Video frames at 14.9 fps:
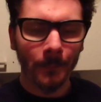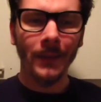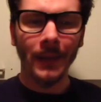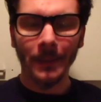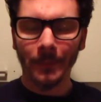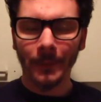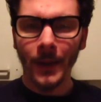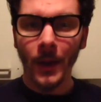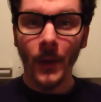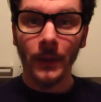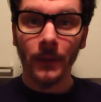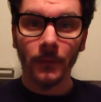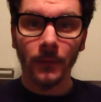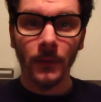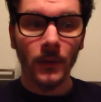Let me know
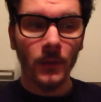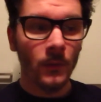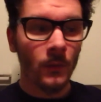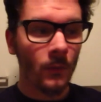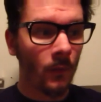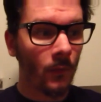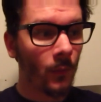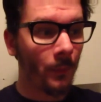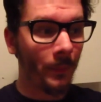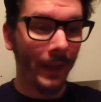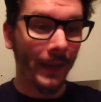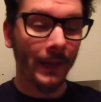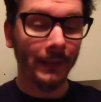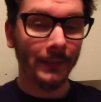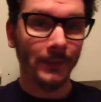if you
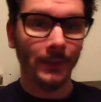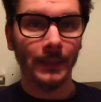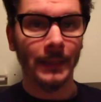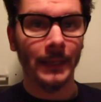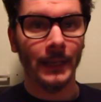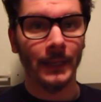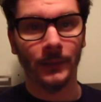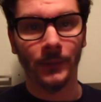panicked today